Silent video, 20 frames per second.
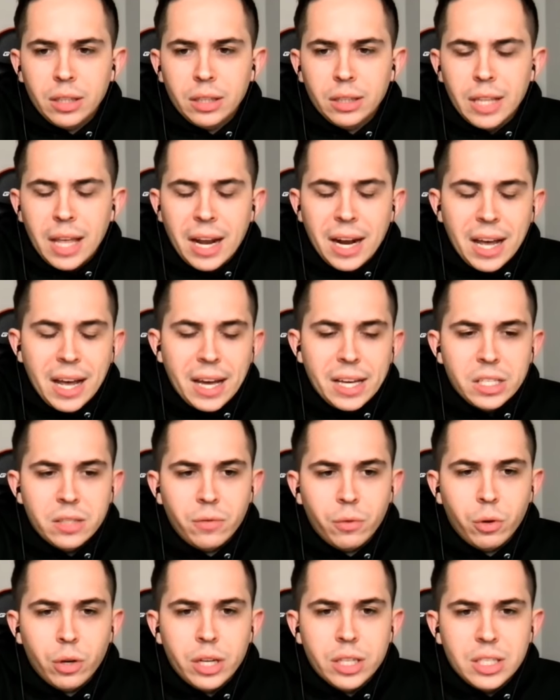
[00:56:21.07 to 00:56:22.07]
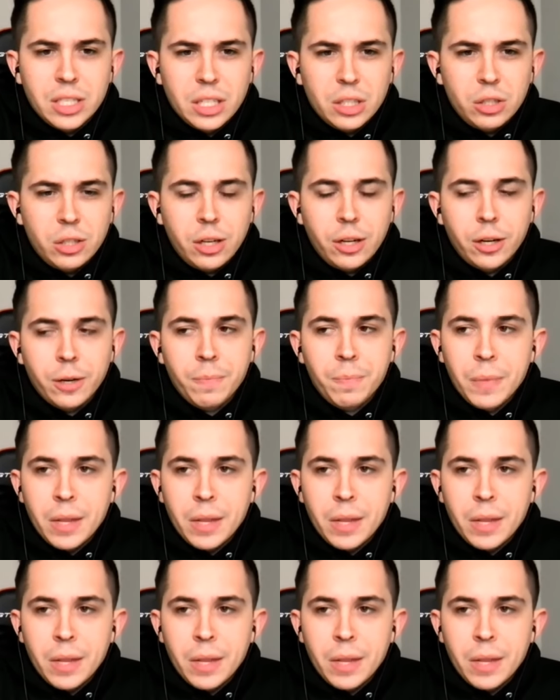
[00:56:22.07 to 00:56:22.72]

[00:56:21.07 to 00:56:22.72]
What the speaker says: eyes for us this year.